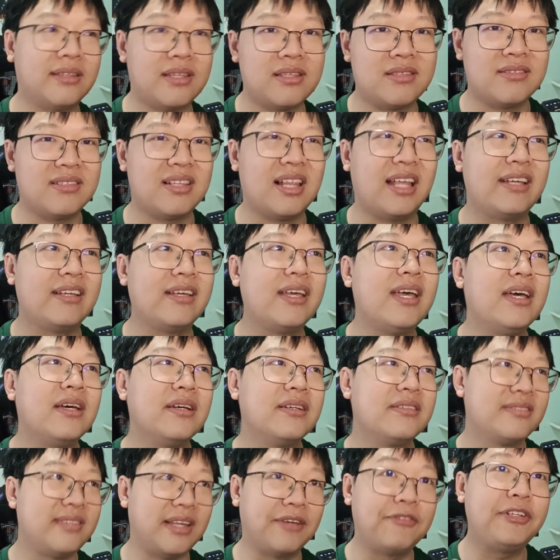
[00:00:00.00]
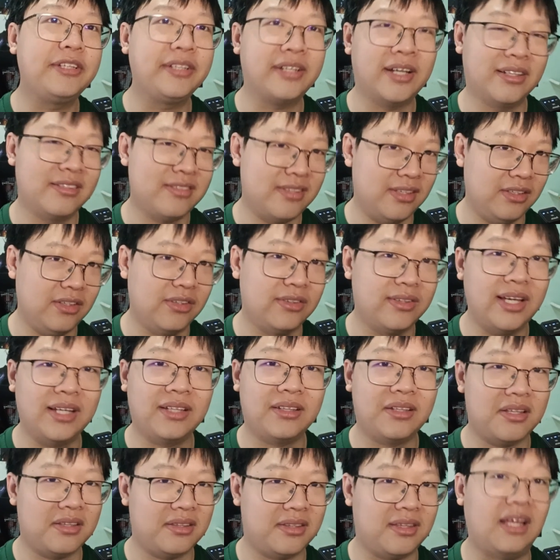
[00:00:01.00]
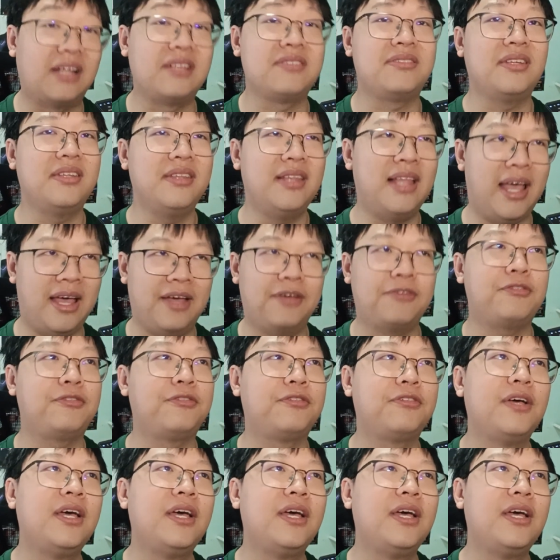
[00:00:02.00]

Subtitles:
that's like 7 cards in your deck that doesn't have